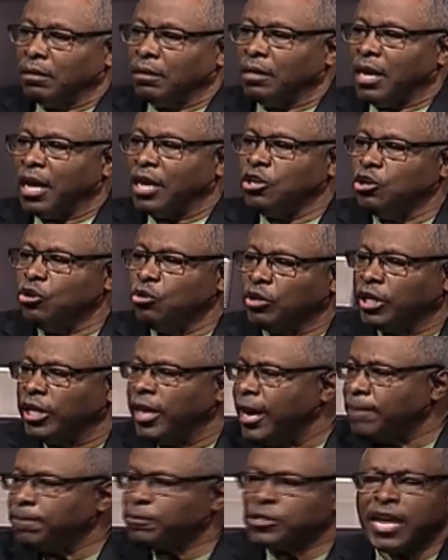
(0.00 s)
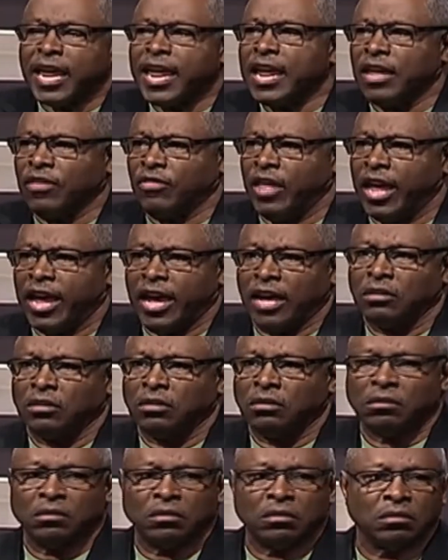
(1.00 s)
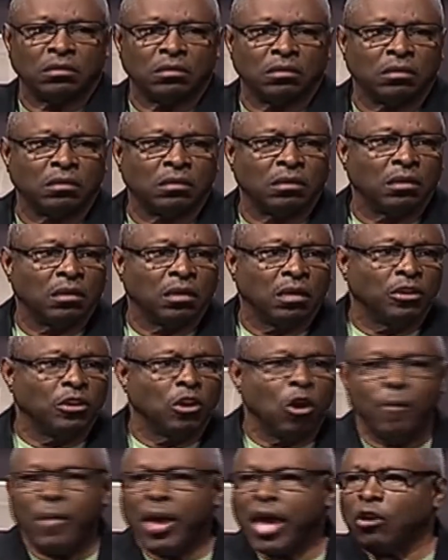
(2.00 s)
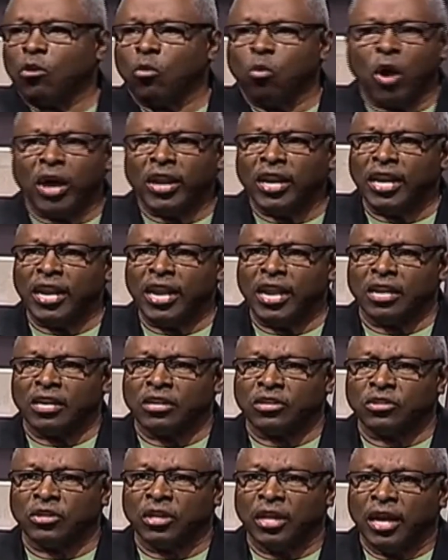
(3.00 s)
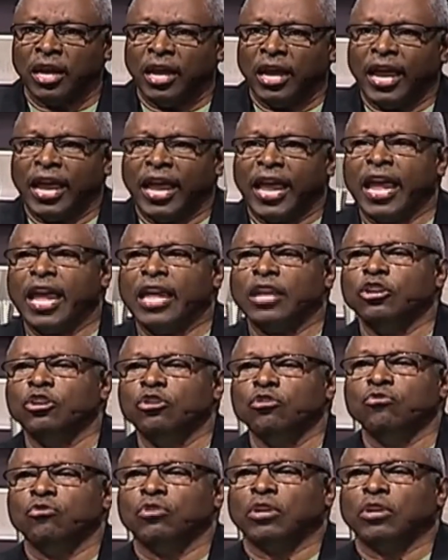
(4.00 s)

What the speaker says: And you keep saying that, no matter what it is. And you